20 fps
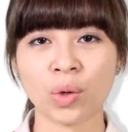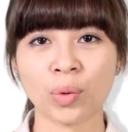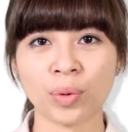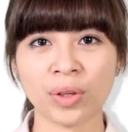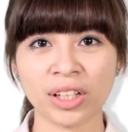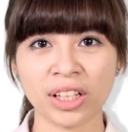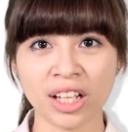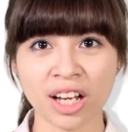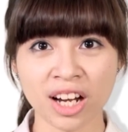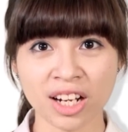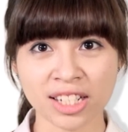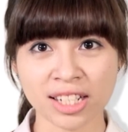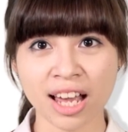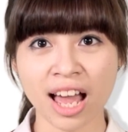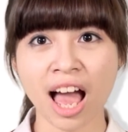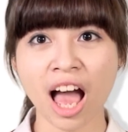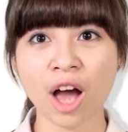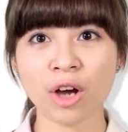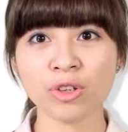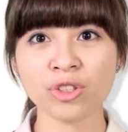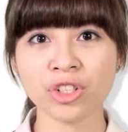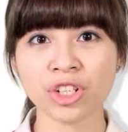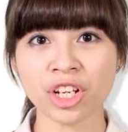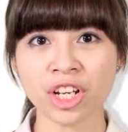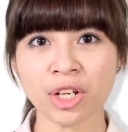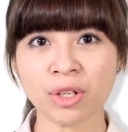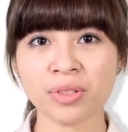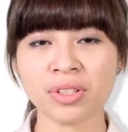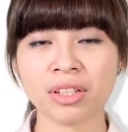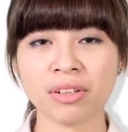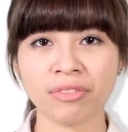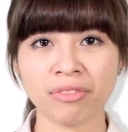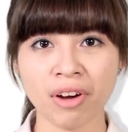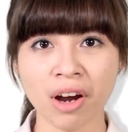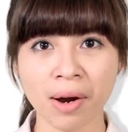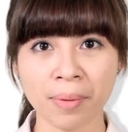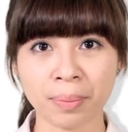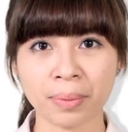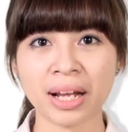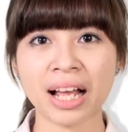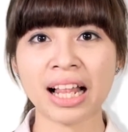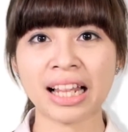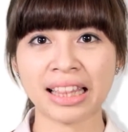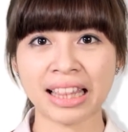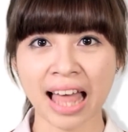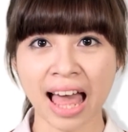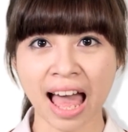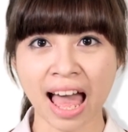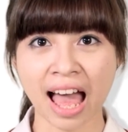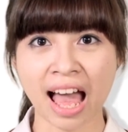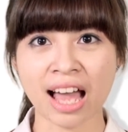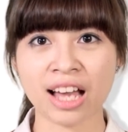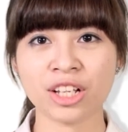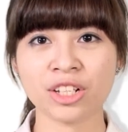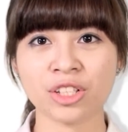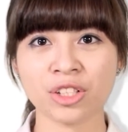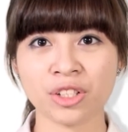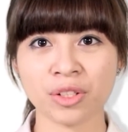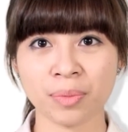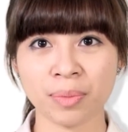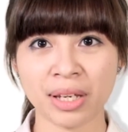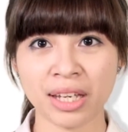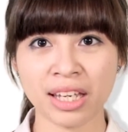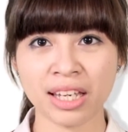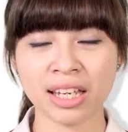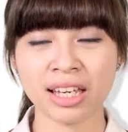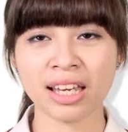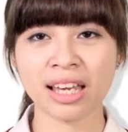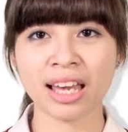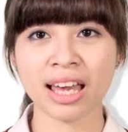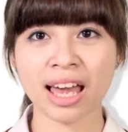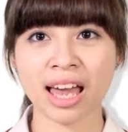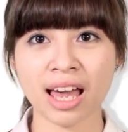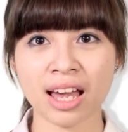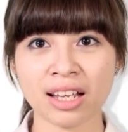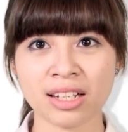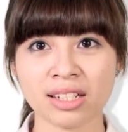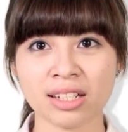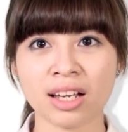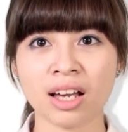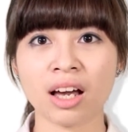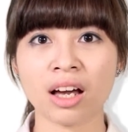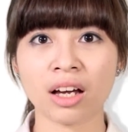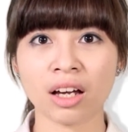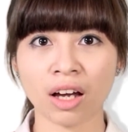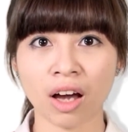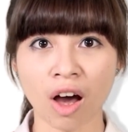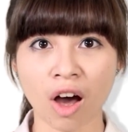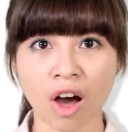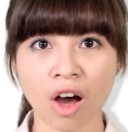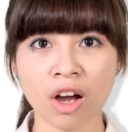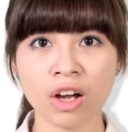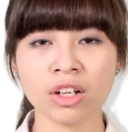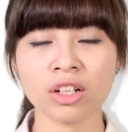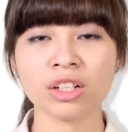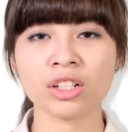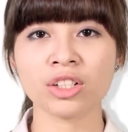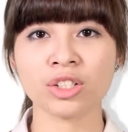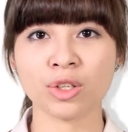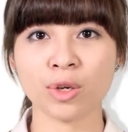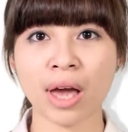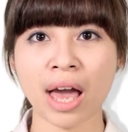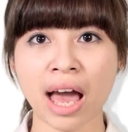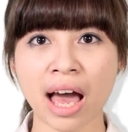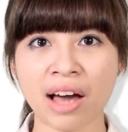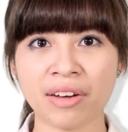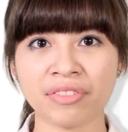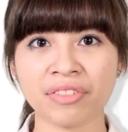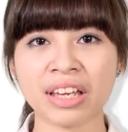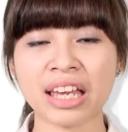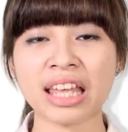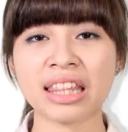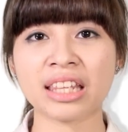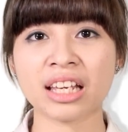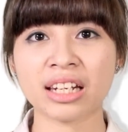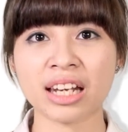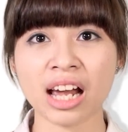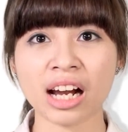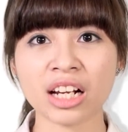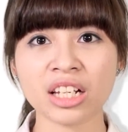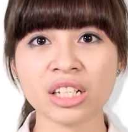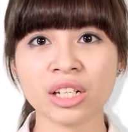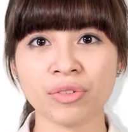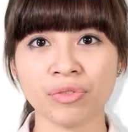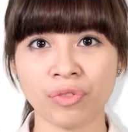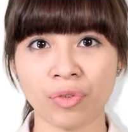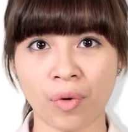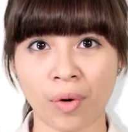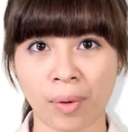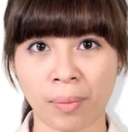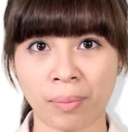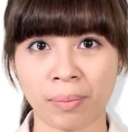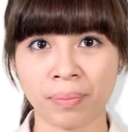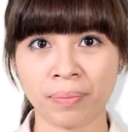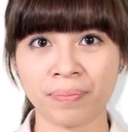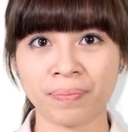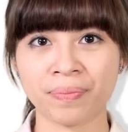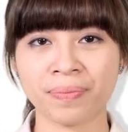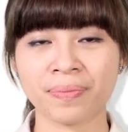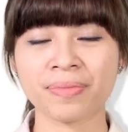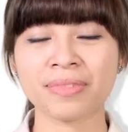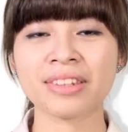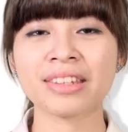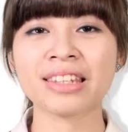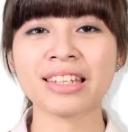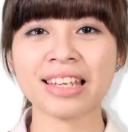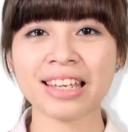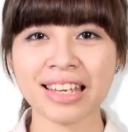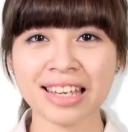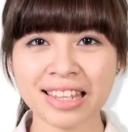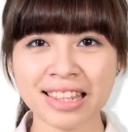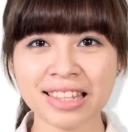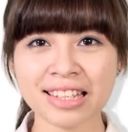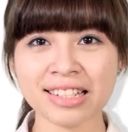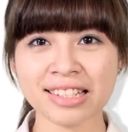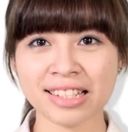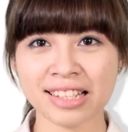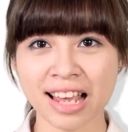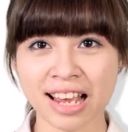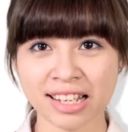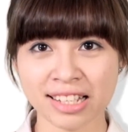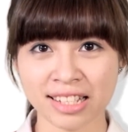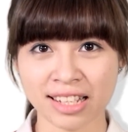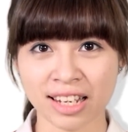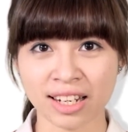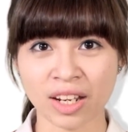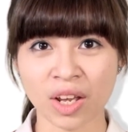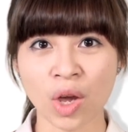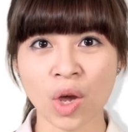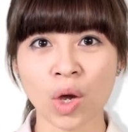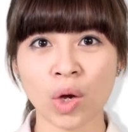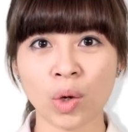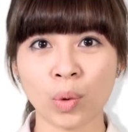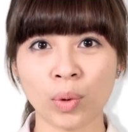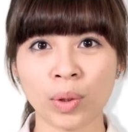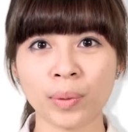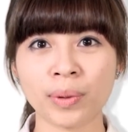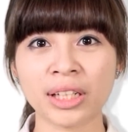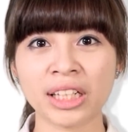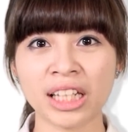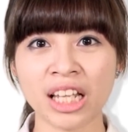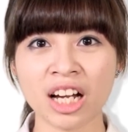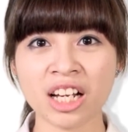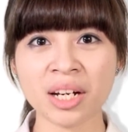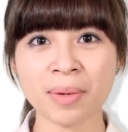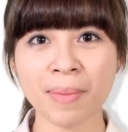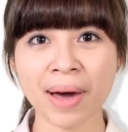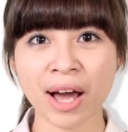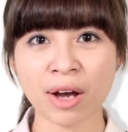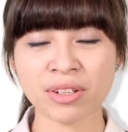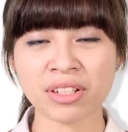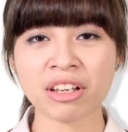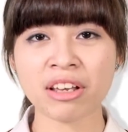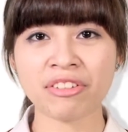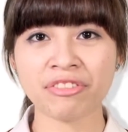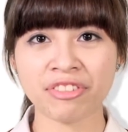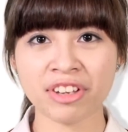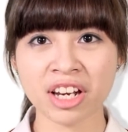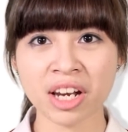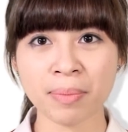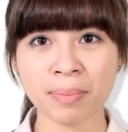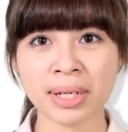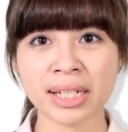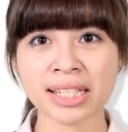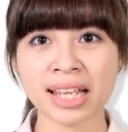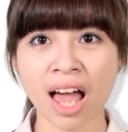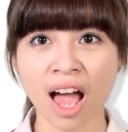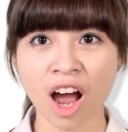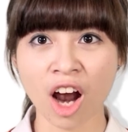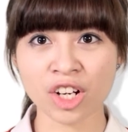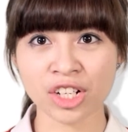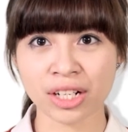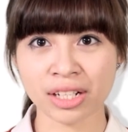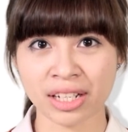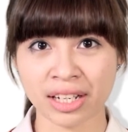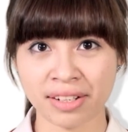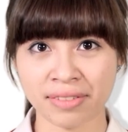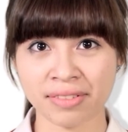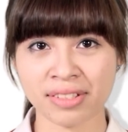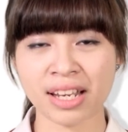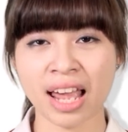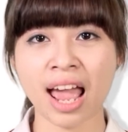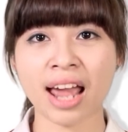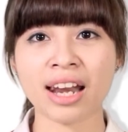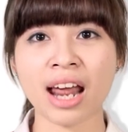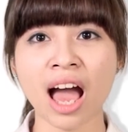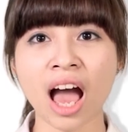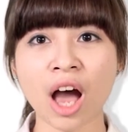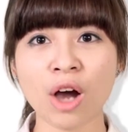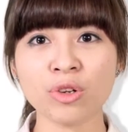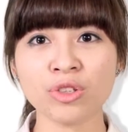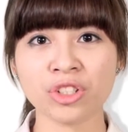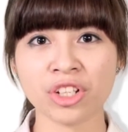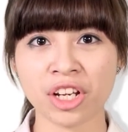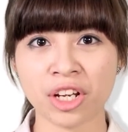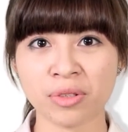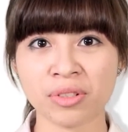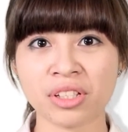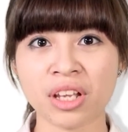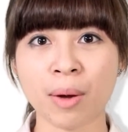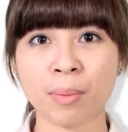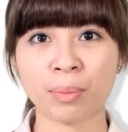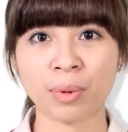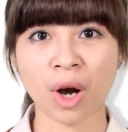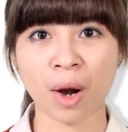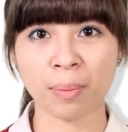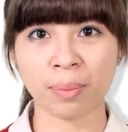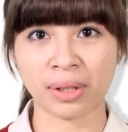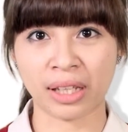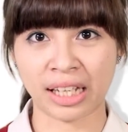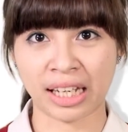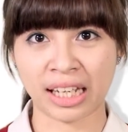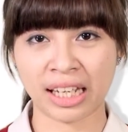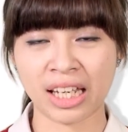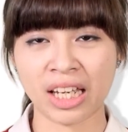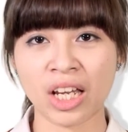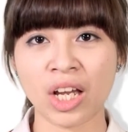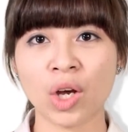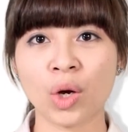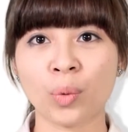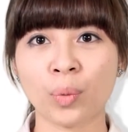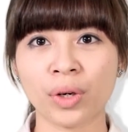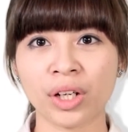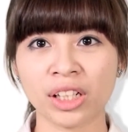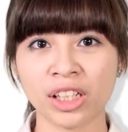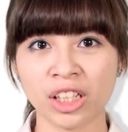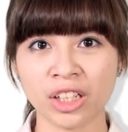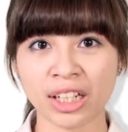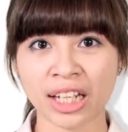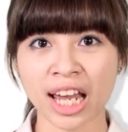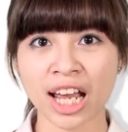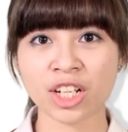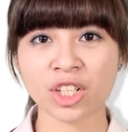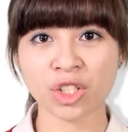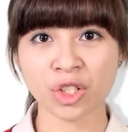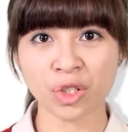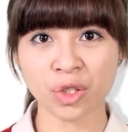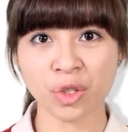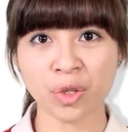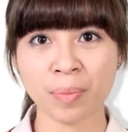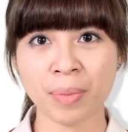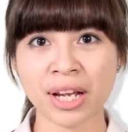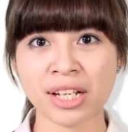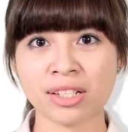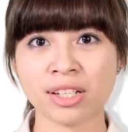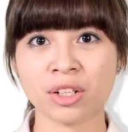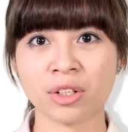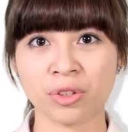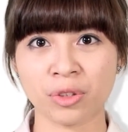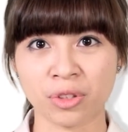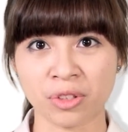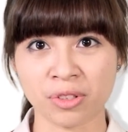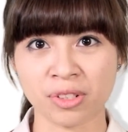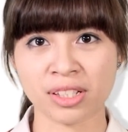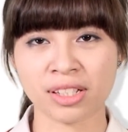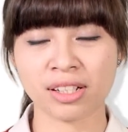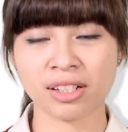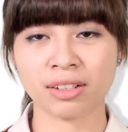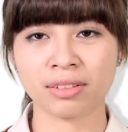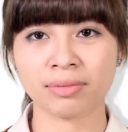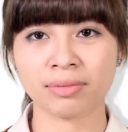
we learned how to use the verb là, to be, and có, to have in the negative form. In this lesson, we will learn about Vietnamese adjectives and how to use them properly. We'll look at 2 basic rules.